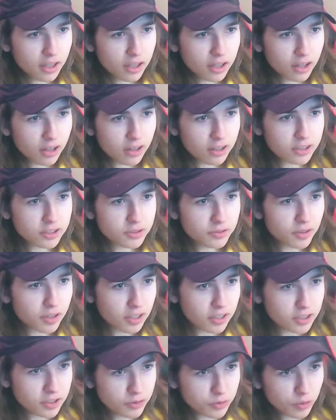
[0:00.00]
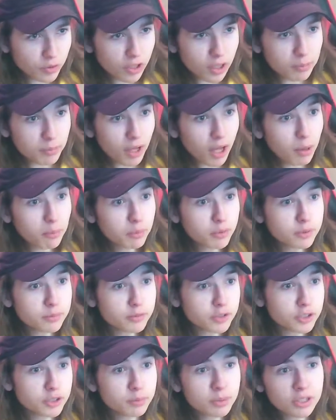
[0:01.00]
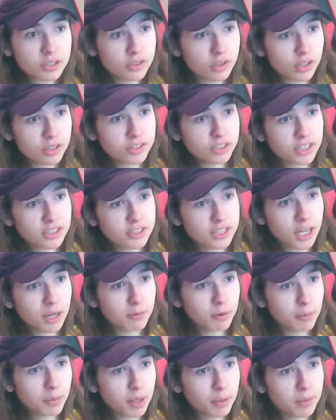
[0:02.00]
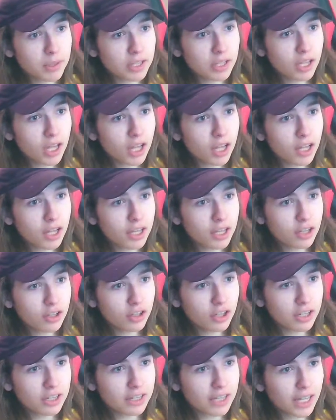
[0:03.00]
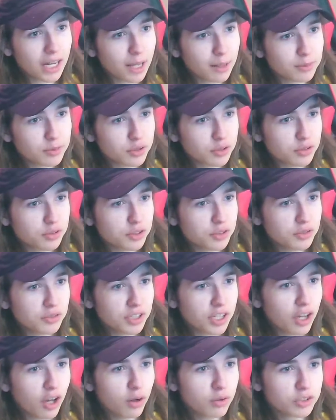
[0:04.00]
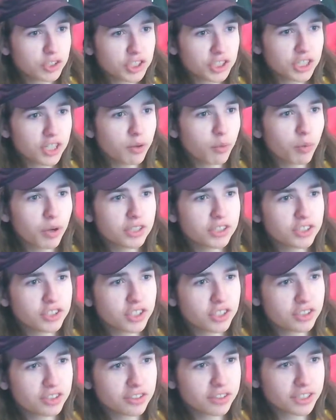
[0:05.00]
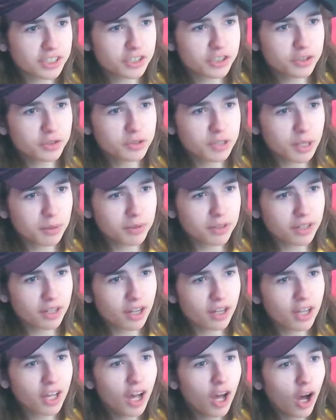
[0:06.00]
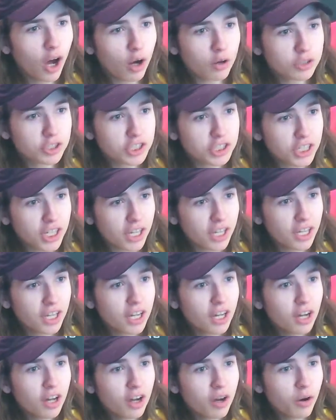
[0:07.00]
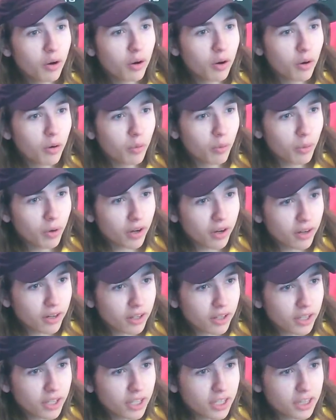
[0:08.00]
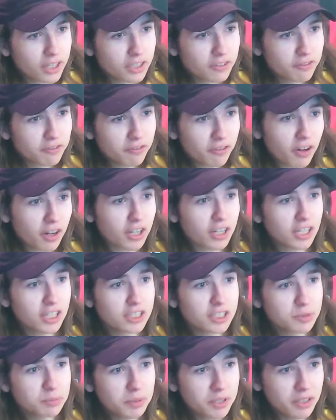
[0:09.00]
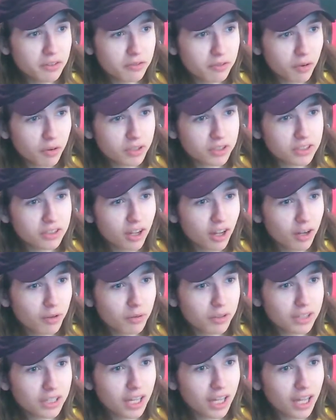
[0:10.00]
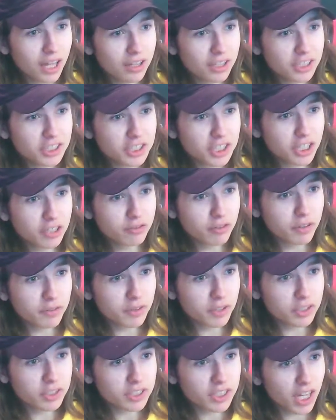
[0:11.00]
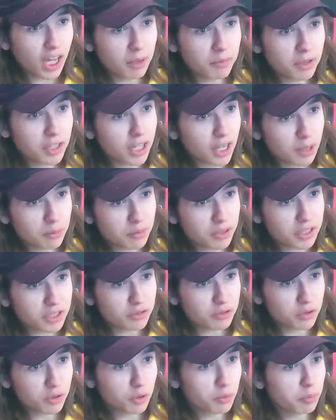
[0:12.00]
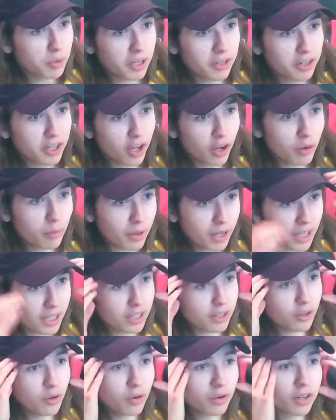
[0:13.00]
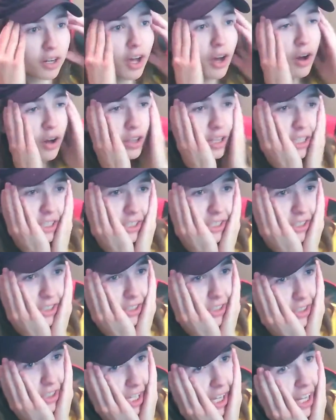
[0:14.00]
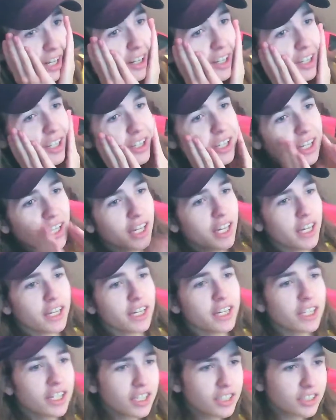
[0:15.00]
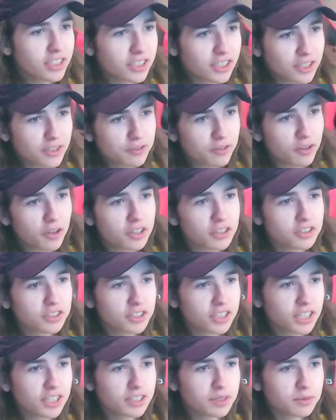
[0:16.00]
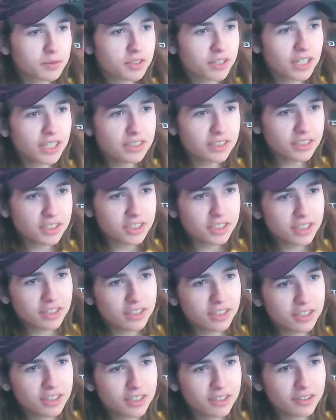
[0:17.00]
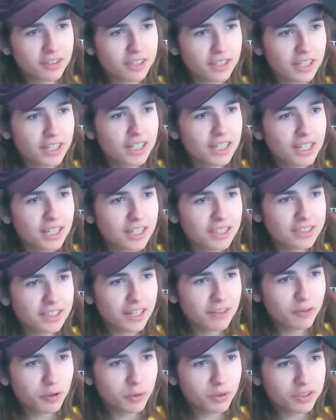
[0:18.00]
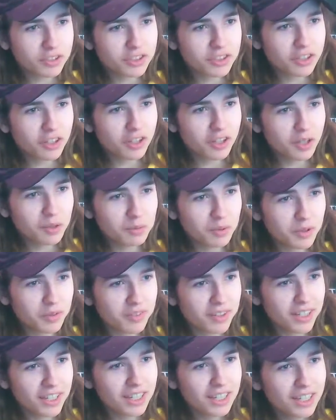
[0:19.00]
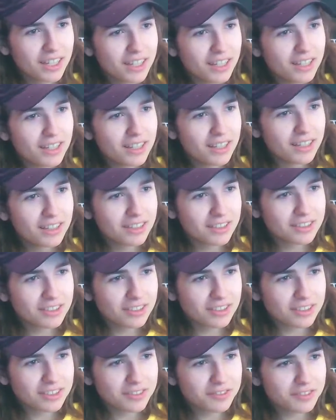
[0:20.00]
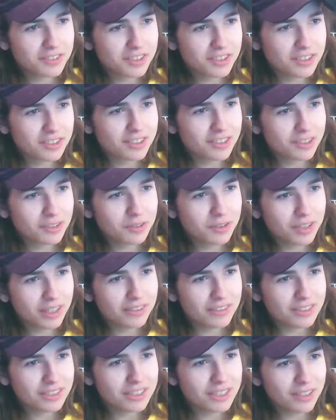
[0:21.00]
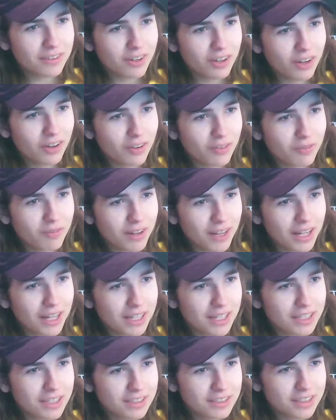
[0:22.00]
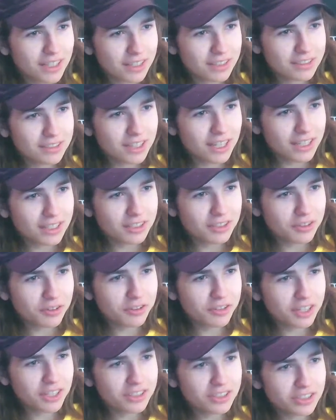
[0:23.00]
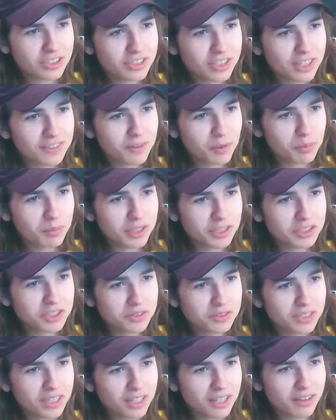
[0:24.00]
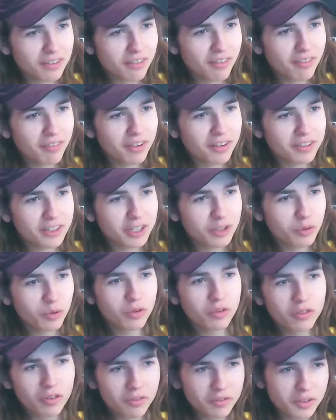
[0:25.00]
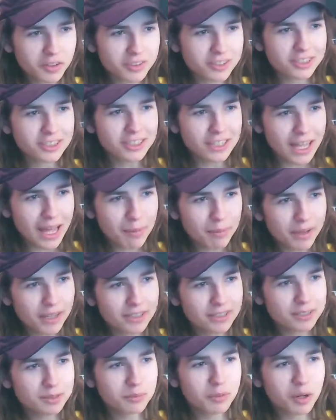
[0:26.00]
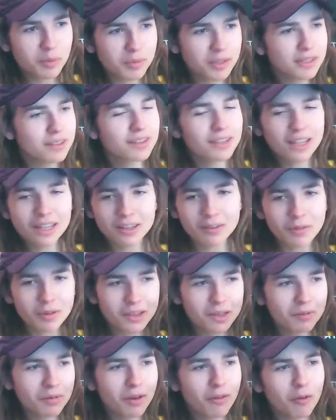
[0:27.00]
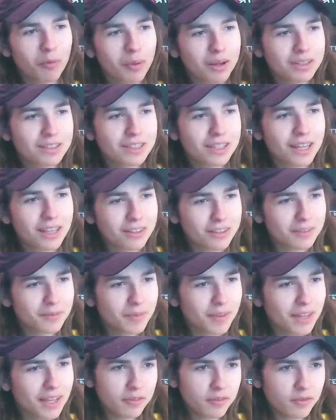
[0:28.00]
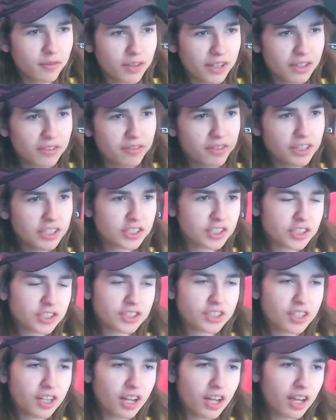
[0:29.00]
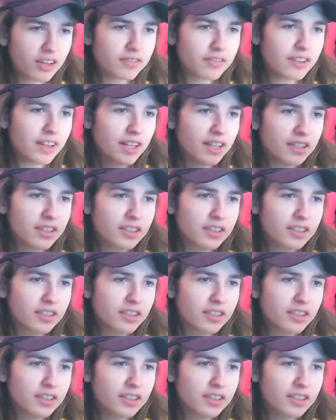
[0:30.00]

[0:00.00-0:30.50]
Clark is fucking this fool up. A boom tube. Darkseid's coming, baby. Look at that absolute union. Oh shit, when's Justice League 2 coming, dog? Oh shit. We're in the fucking Speed Force, dog. What the hell? He's gonna reverse time. He gotta break the rule. Barry, oh my lord. This is insanity. Each of these fuckers got some crazy shit they're doing. It's everyone's solo movie. This looks and feels so cool every step. Oh my. Zack Snyder, you crazy son of a bitch, you did it. Very cool reverse snap-esque moment, like with them coming back together. Vic finishes it off.